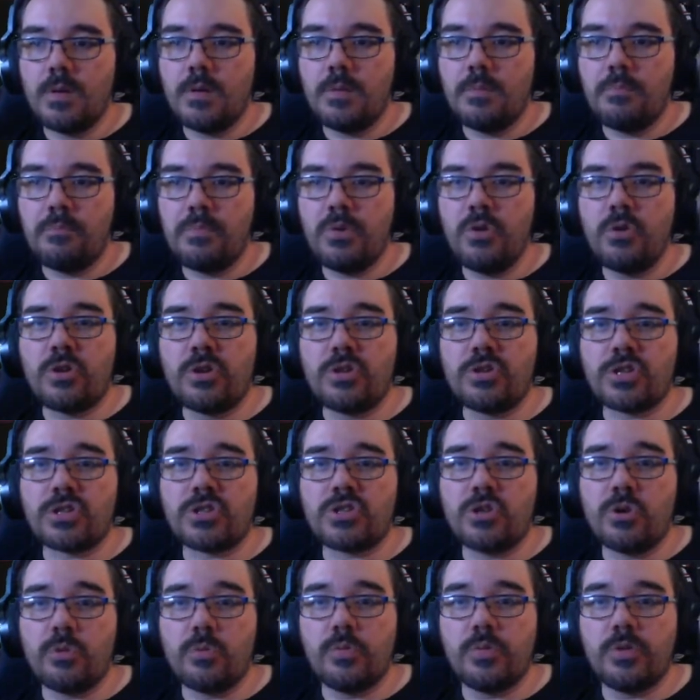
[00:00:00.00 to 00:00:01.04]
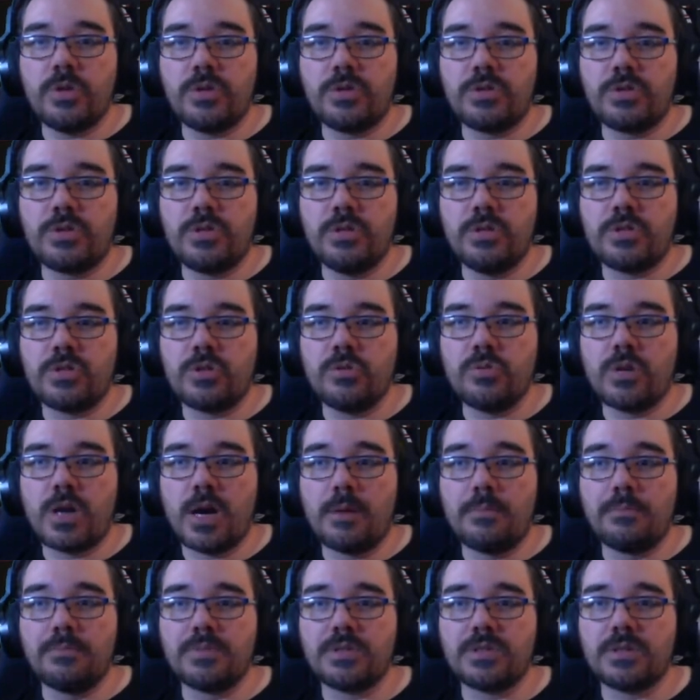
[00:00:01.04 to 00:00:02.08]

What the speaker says: you can just do it with the 2 gums.